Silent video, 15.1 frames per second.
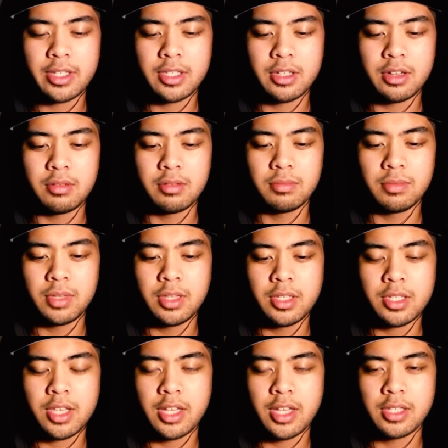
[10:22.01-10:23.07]
so in this
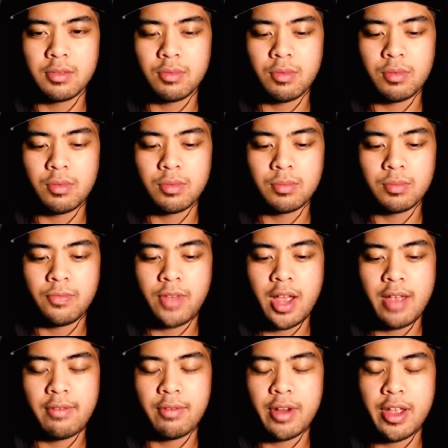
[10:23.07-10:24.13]
case,
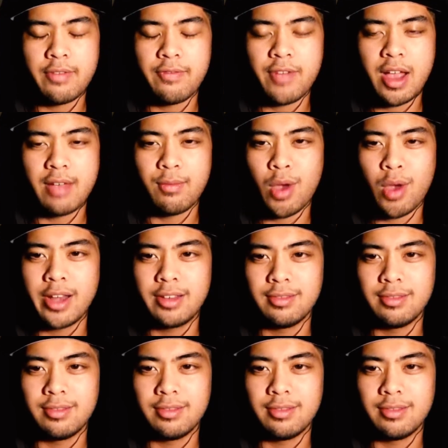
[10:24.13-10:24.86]
5 red, 5 white.